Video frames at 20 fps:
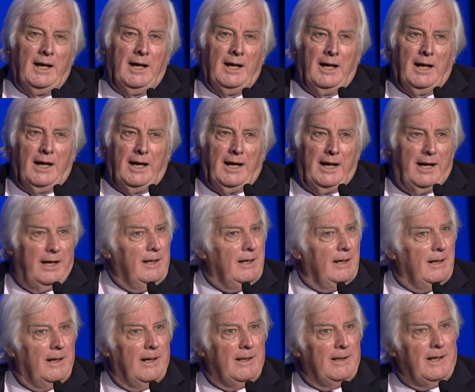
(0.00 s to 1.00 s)
And
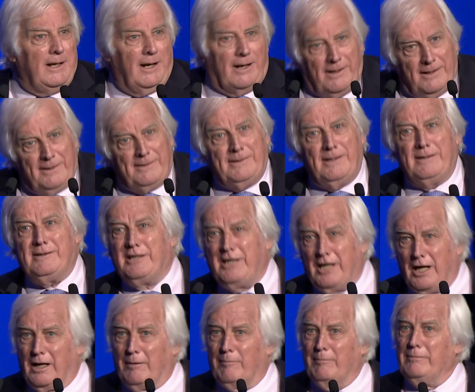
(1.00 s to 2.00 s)
the ice has
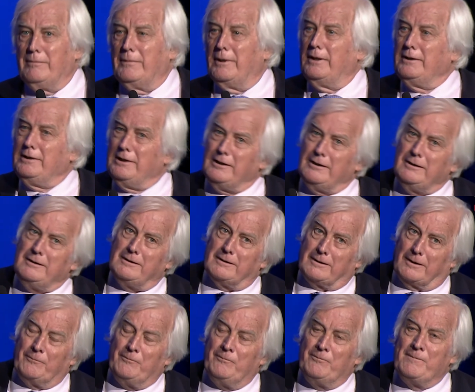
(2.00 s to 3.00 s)
come and
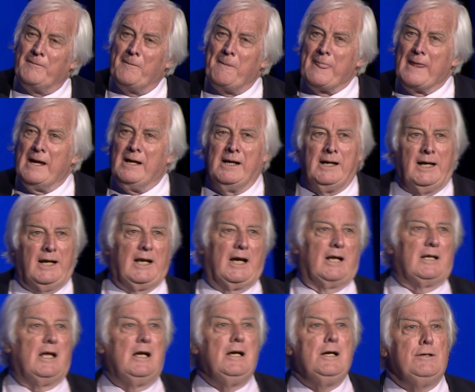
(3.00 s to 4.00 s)
gone. In our
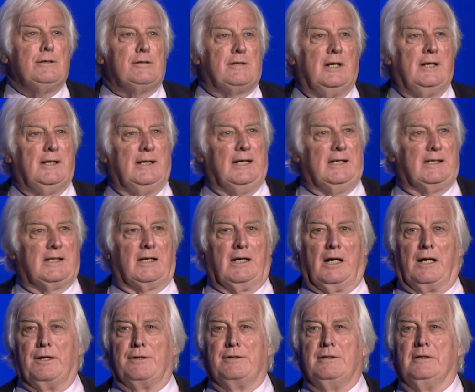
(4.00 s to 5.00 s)
last
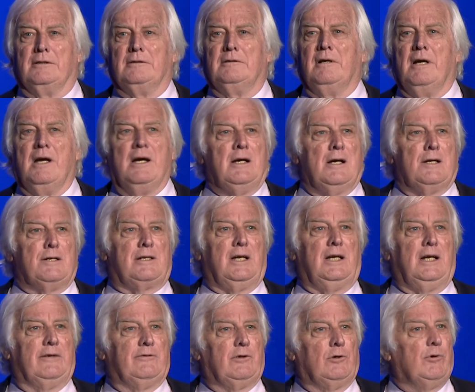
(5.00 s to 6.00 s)
interglacial, sea
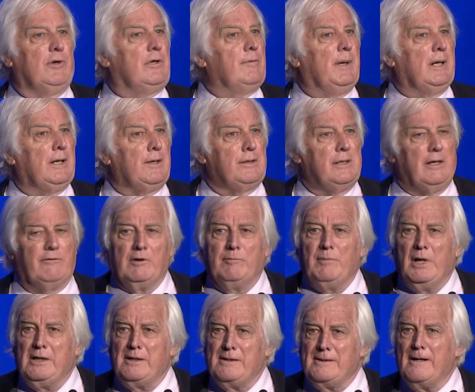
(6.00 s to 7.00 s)
level was about 7
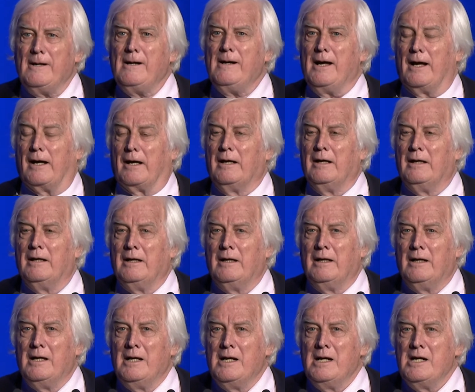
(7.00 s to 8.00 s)
metres higher.
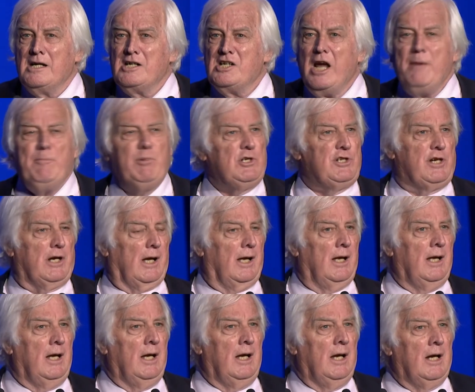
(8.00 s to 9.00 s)
Temperature
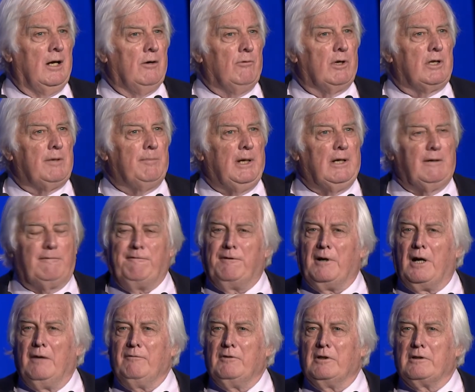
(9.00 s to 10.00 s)
was about
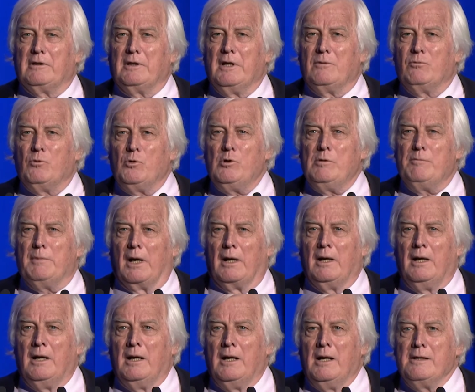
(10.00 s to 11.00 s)
5 degrees warmer.
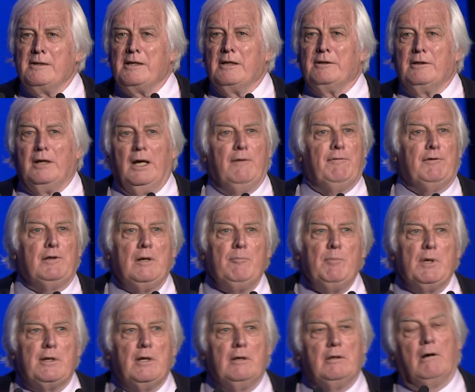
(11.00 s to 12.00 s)
So if
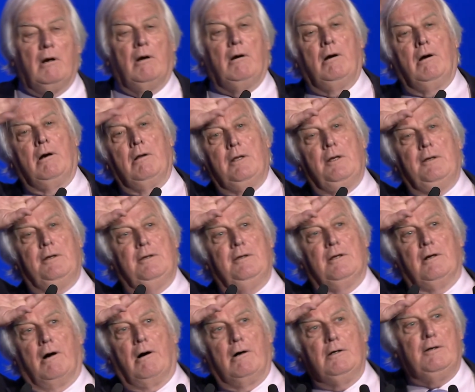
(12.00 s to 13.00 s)
someone says, oh, this is the
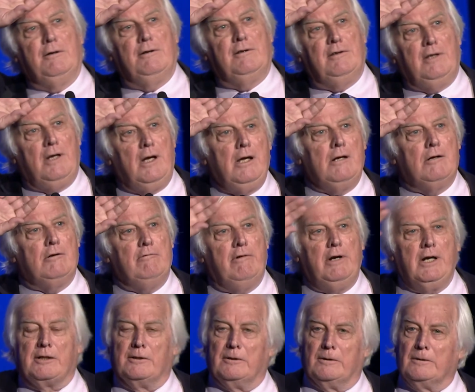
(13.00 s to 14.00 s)
hottest day on
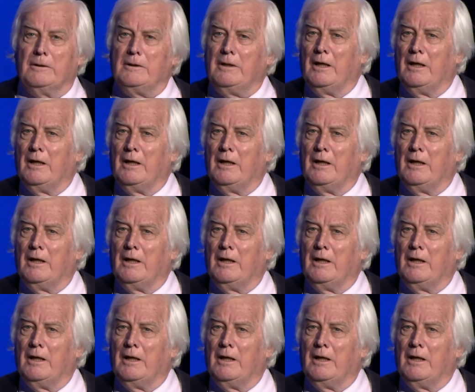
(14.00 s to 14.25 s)
record,